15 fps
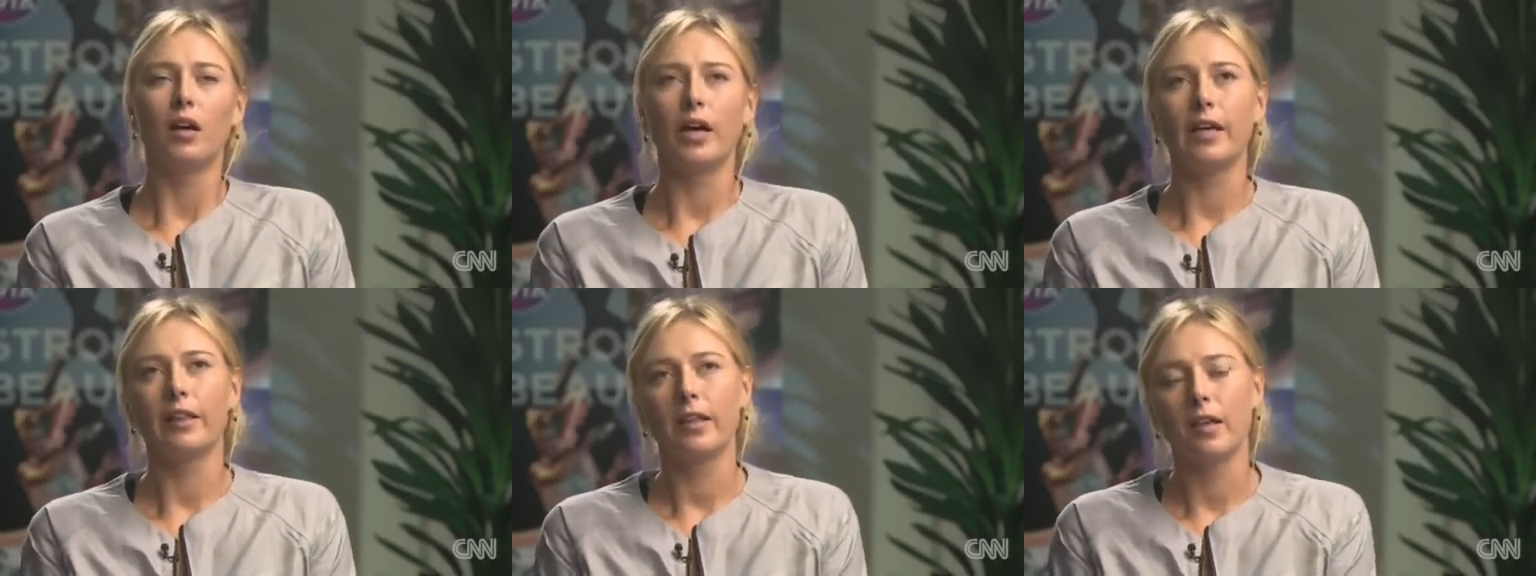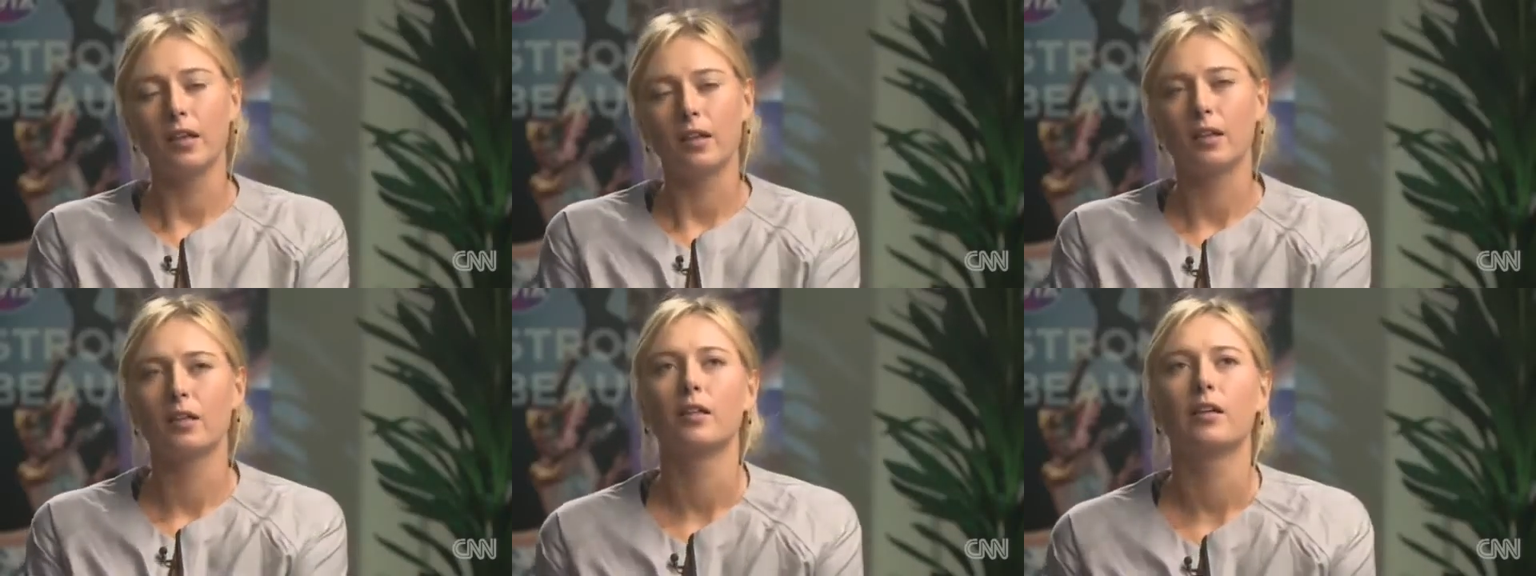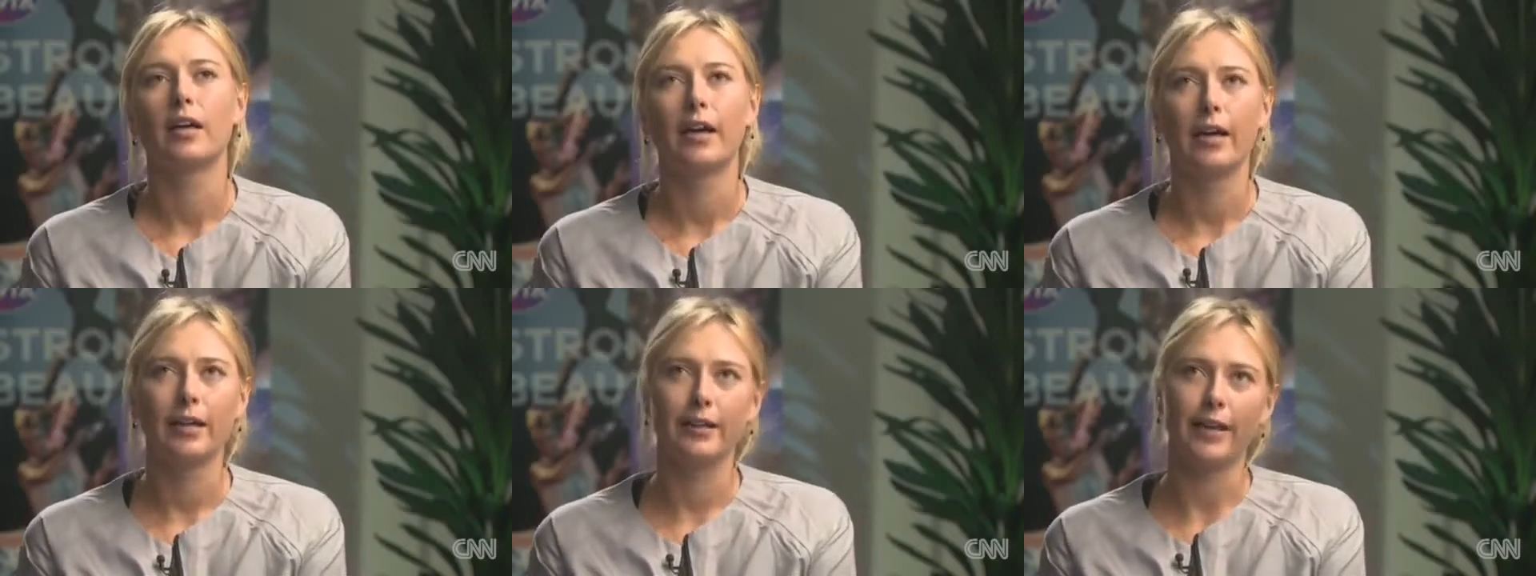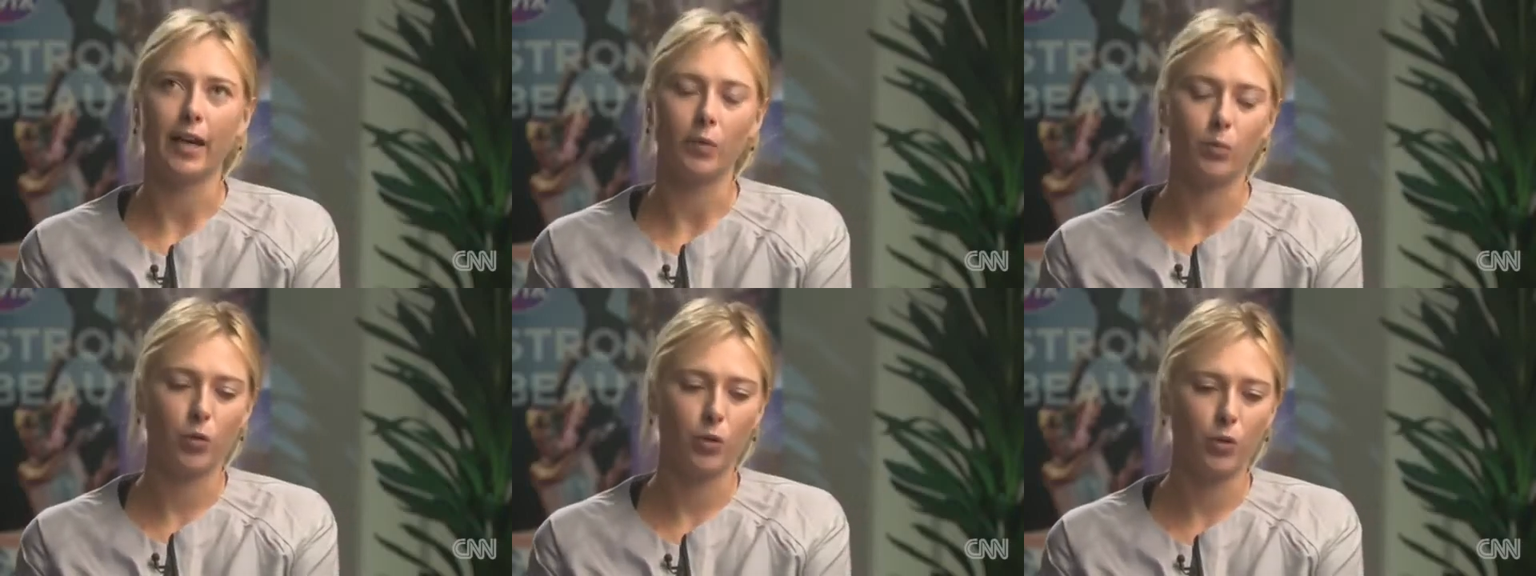I think at
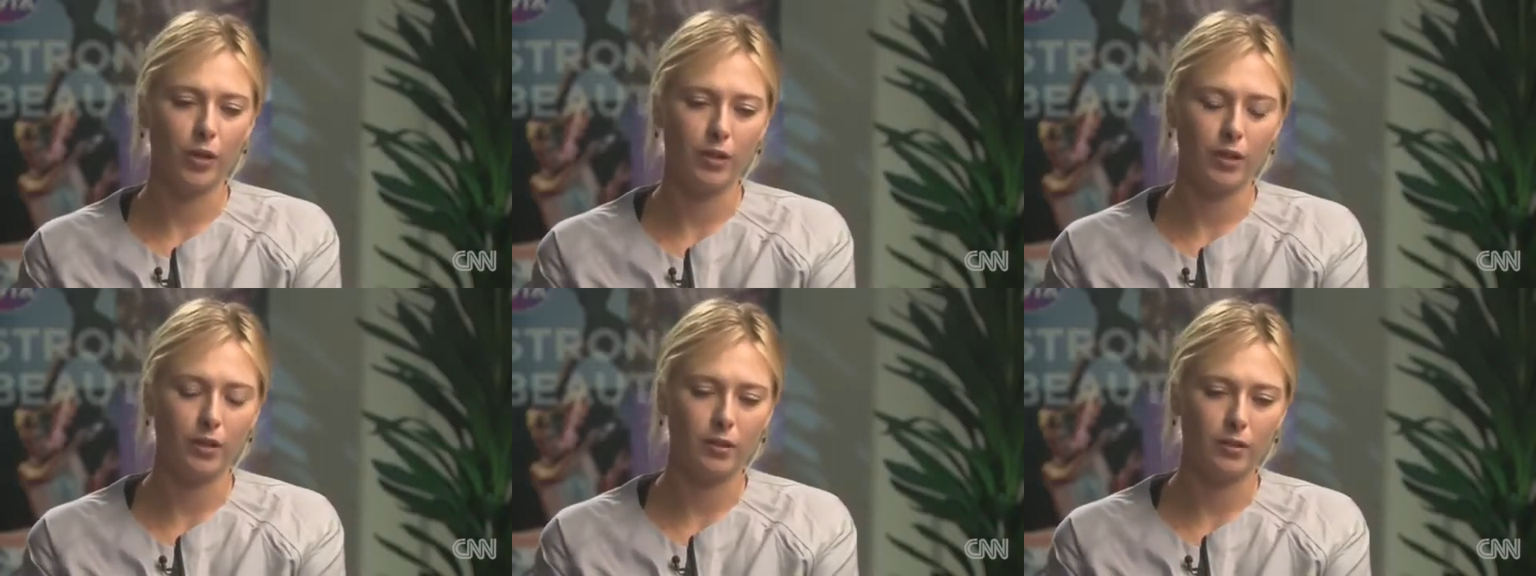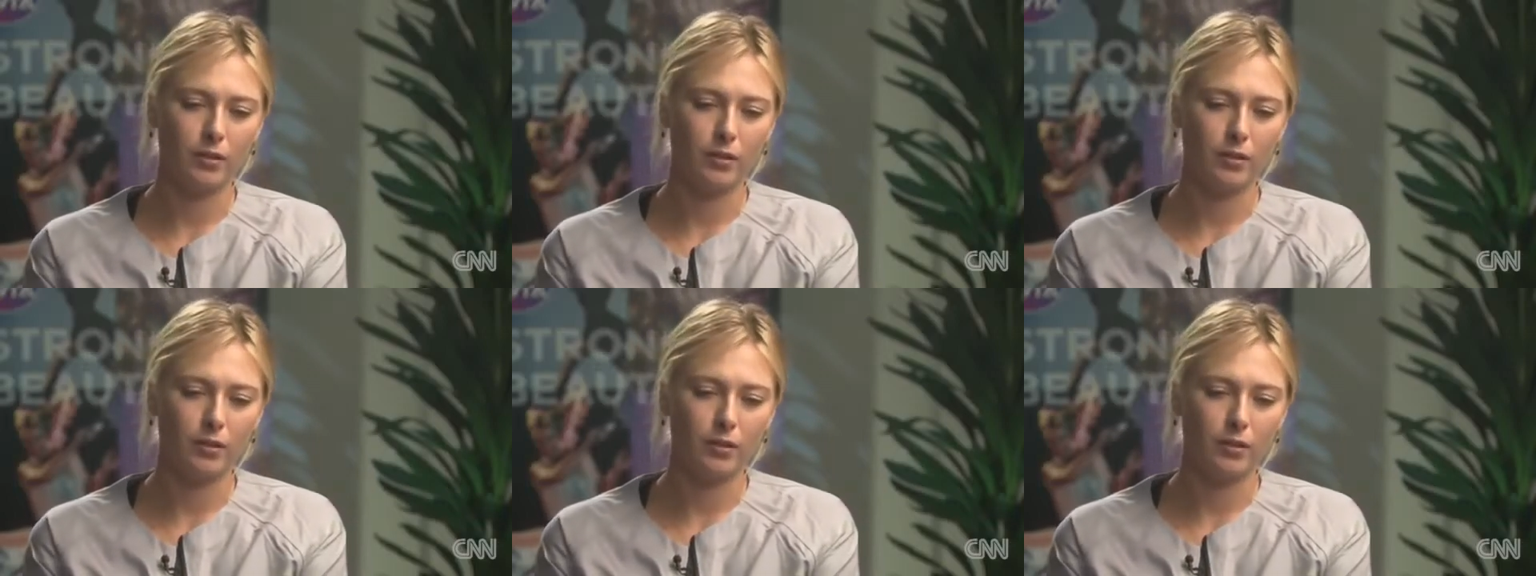that point,